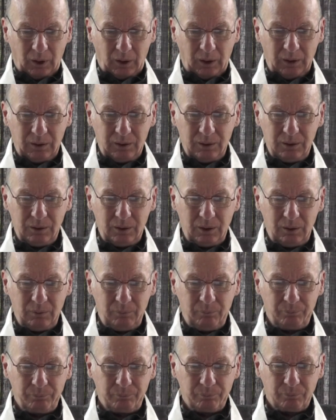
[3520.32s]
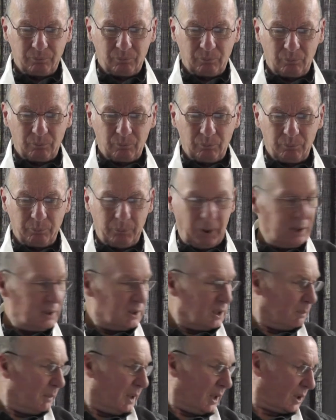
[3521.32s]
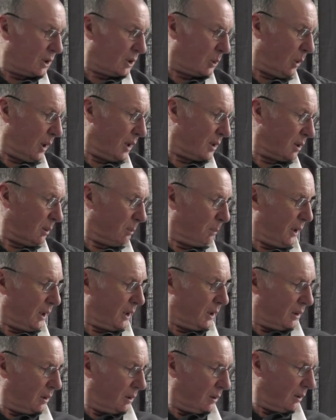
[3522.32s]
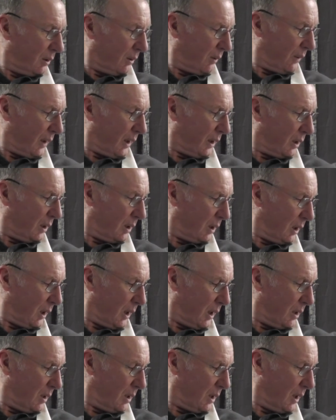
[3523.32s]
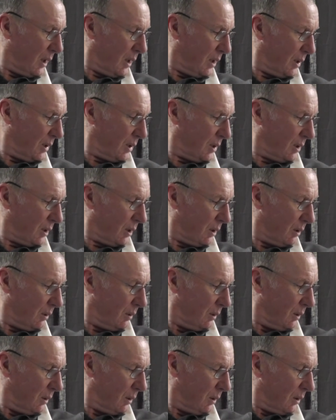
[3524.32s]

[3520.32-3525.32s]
And uh, Bhante makes quite a big thing in his uh,